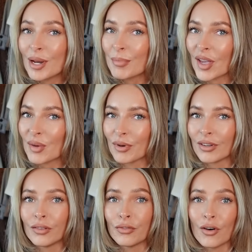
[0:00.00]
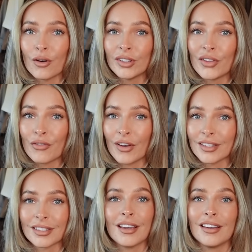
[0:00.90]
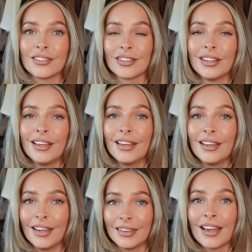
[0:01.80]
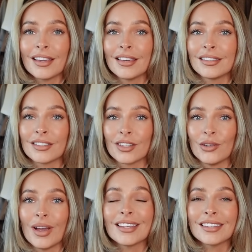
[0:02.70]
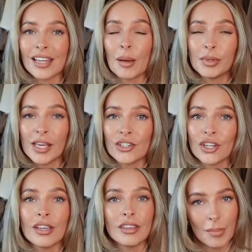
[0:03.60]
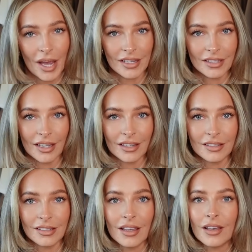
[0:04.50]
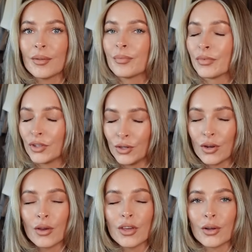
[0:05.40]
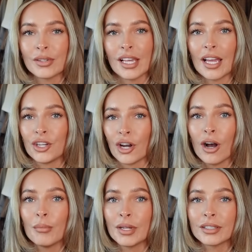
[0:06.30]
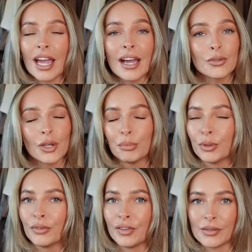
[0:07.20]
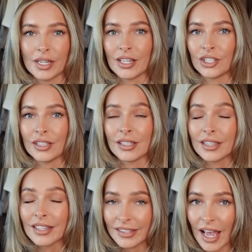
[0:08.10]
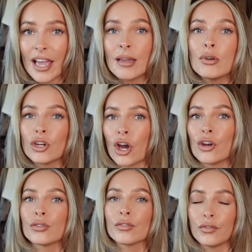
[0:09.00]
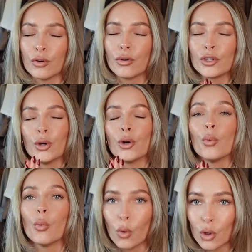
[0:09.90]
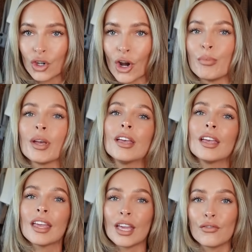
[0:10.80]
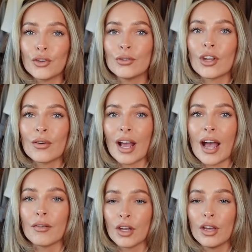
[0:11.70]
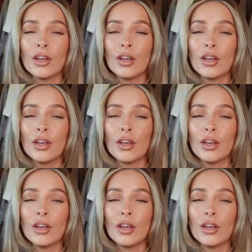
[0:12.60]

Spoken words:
many people fall at the first hurdle, and that is to establish the basics. You know the old saying, you can't build a house on poor foundations, and the same goes for your wardrobe. If you don't have